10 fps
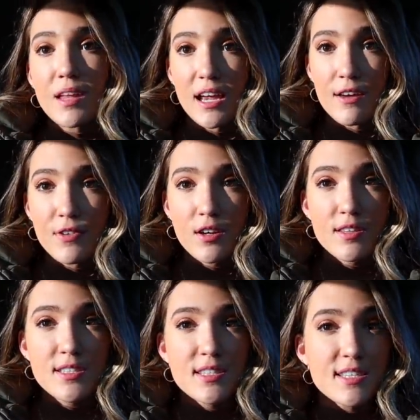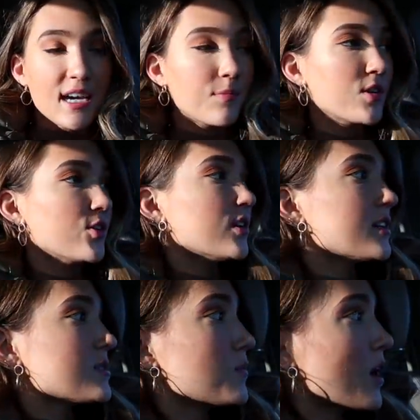And I figure this is the time to do it
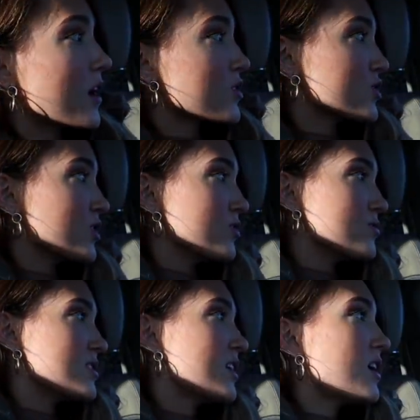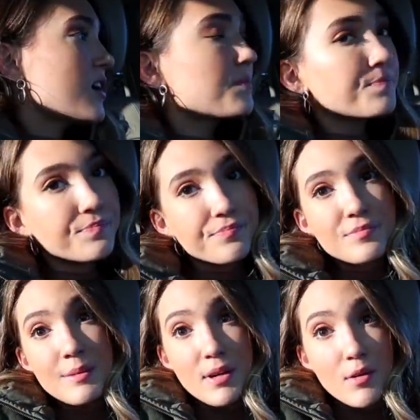because I'm not actually using it,
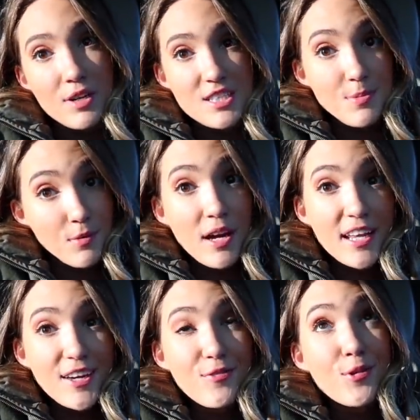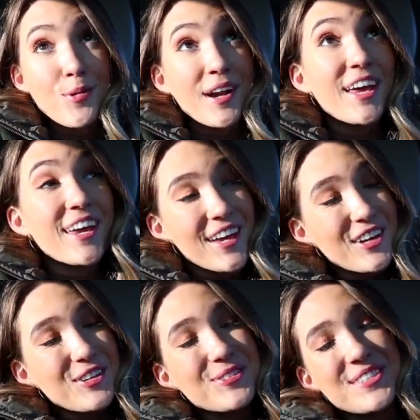but I want it to be ready for when I
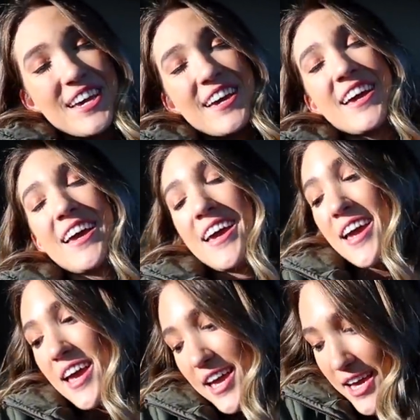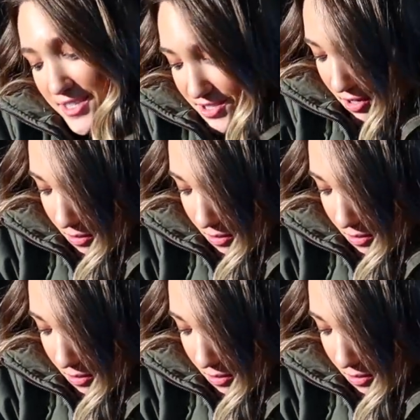can use it. And so I